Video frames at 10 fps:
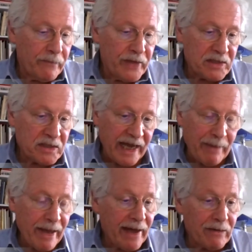This
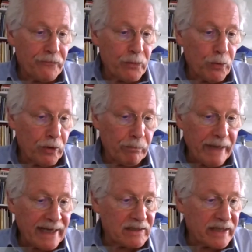came out of the World
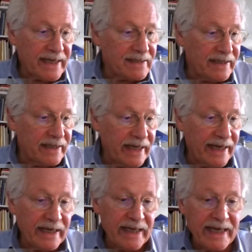Bank's
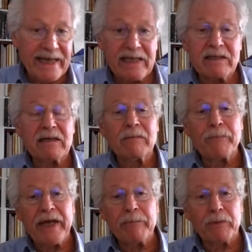
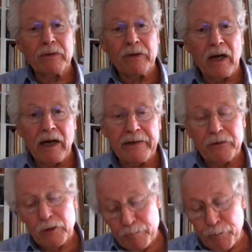1988 paper on,
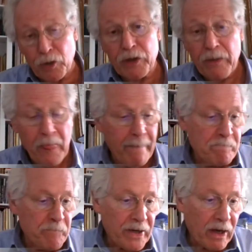or book
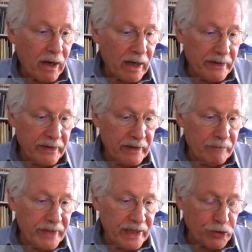
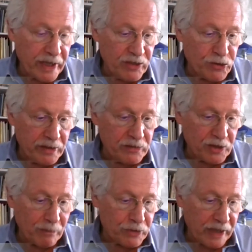on, education in
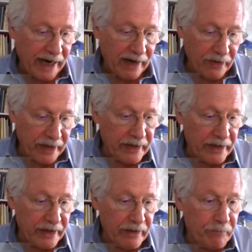
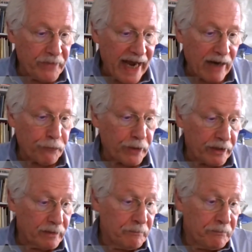sub-Saharan
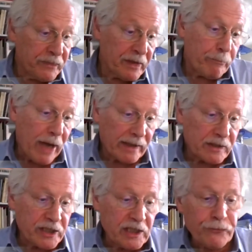Africa,
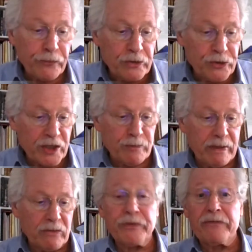policies for
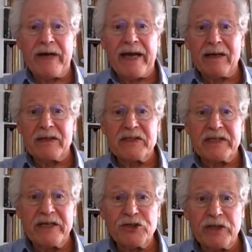adjustment,
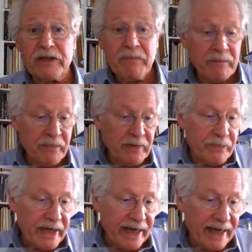revitalization,
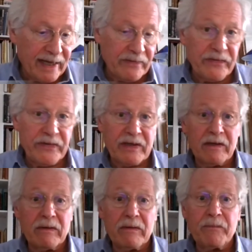and
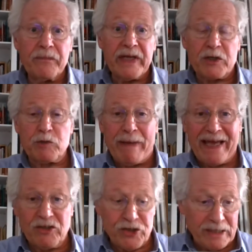
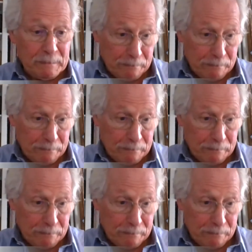expansion.